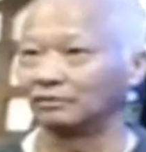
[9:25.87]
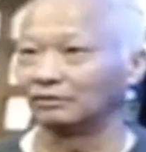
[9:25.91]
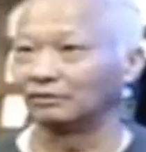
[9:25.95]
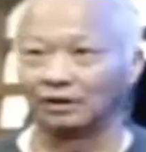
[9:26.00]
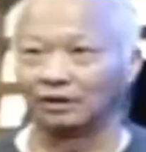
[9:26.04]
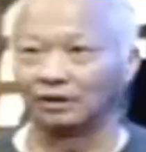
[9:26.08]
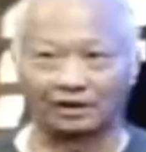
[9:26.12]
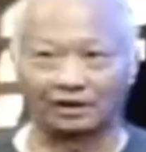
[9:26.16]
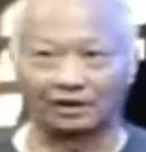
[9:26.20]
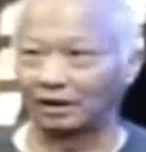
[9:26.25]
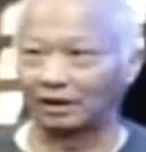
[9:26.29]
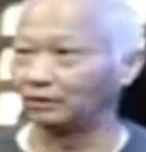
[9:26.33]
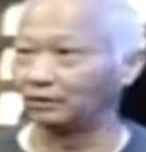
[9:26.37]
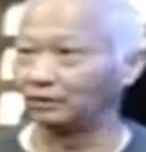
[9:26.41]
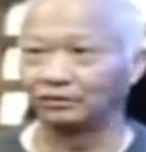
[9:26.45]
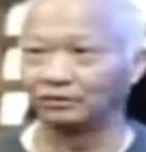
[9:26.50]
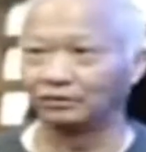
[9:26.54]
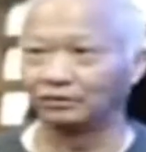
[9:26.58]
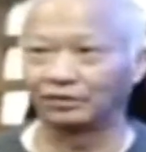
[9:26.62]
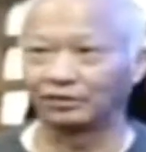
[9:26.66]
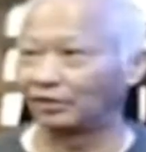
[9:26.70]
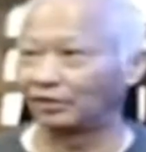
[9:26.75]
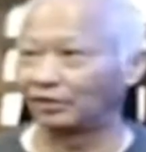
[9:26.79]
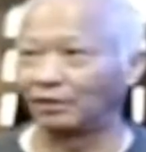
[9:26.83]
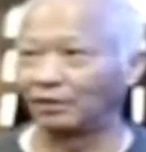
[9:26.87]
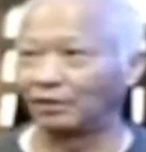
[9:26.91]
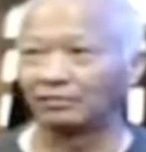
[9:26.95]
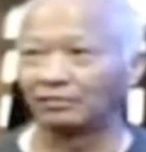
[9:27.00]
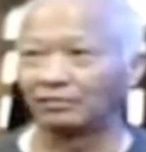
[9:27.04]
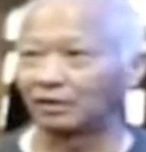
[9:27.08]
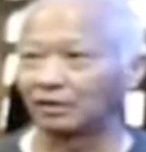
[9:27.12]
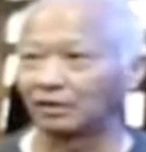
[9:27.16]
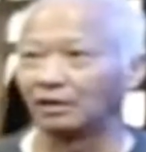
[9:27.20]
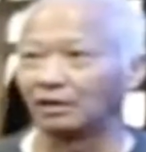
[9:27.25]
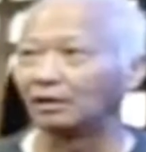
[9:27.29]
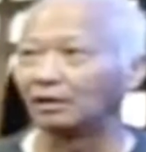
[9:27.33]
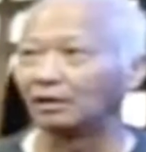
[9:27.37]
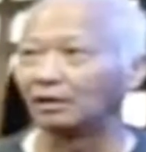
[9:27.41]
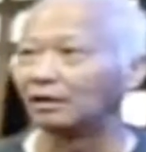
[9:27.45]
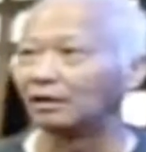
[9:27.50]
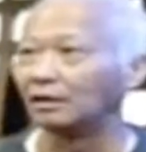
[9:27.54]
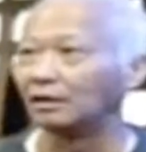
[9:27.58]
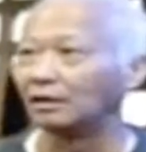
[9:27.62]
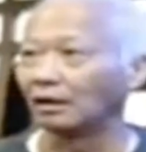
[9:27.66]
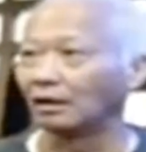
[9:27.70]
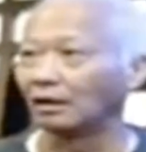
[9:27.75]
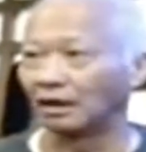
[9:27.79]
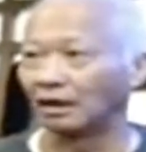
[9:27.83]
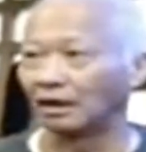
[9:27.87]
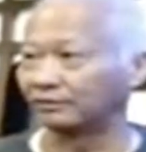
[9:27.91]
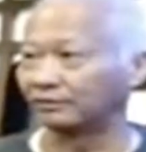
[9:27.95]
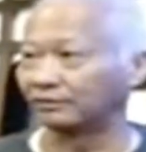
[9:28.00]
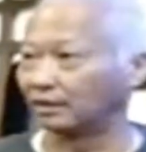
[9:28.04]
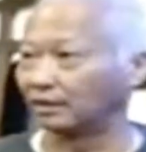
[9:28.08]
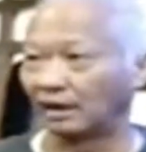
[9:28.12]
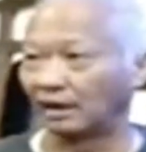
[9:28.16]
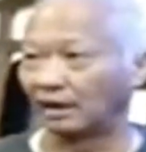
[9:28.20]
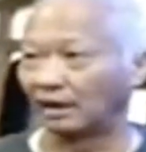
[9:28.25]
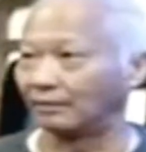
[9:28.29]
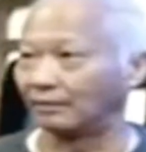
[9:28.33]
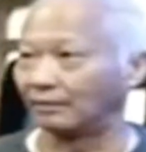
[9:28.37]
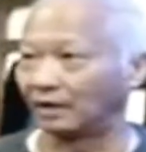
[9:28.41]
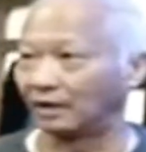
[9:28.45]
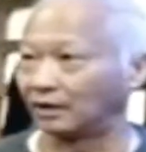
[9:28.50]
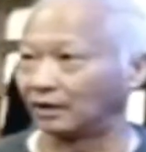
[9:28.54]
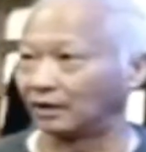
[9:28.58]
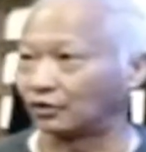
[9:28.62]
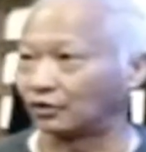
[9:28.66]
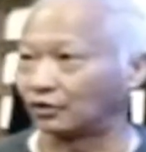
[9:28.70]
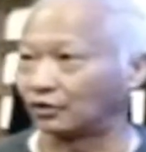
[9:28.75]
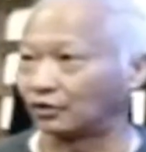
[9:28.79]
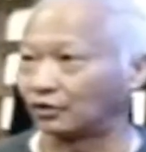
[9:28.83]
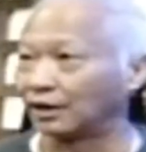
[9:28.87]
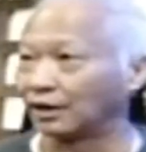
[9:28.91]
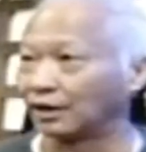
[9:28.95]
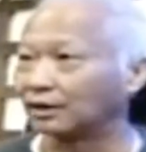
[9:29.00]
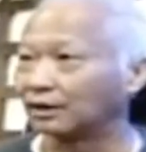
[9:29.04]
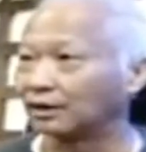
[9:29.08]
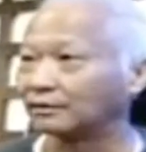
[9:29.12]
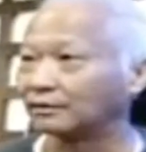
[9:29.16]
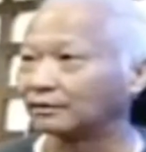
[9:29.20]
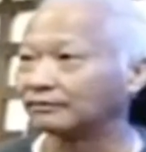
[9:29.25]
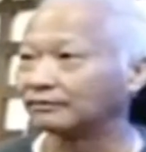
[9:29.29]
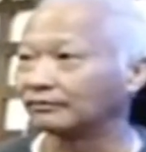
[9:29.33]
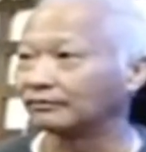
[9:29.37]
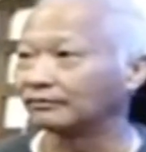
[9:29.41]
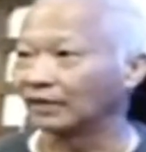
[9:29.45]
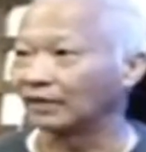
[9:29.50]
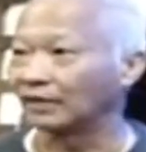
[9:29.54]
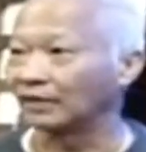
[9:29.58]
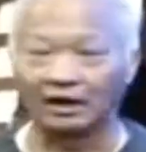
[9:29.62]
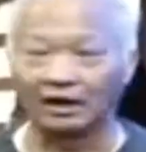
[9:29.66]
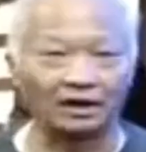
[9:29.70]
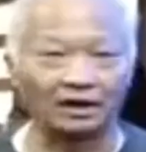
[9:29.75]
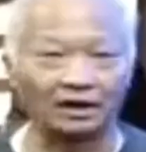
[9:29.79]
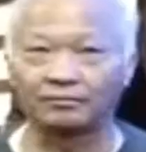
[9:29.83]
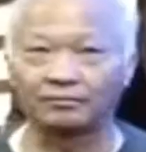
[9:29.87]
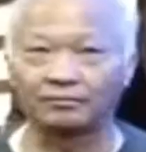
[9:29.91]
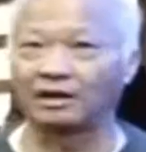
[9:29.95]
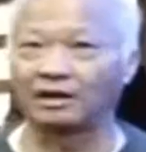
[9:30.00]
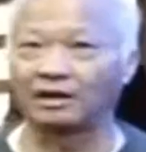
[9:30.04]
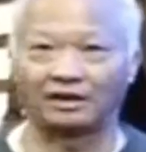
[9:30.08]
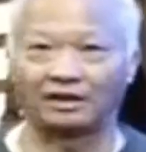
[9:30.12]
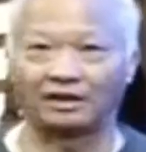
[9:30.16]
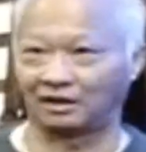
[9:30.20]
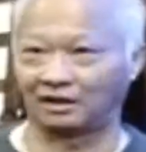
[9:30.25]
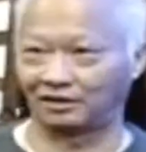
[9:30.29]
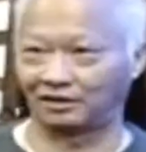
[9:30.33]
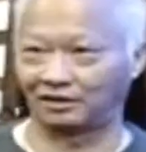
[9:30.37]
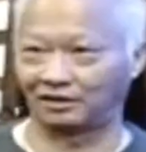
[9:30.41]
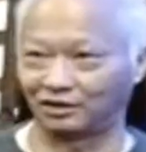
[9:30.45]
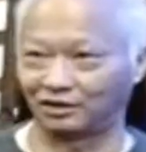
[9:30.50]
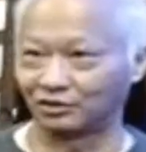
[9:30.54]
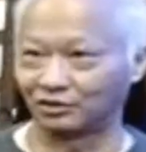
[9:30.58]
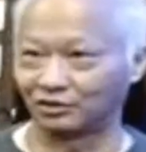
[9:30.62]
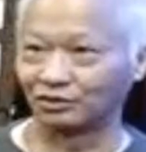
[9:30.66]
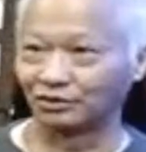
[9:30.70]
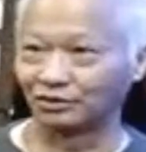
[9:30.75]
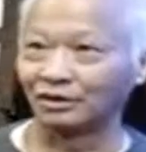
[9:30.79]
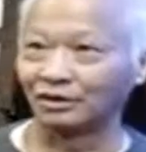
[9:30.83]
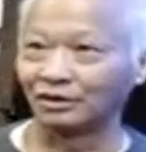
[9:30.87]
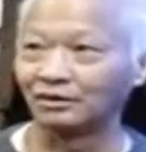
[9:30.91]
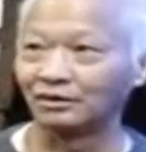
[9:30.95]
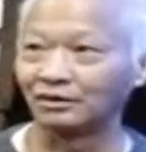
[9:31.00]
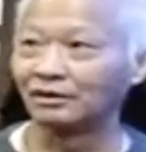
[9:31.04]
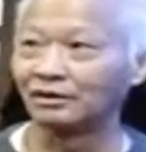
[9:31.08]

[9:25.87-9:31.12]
You can do the same thing after my training. Anybody can do it.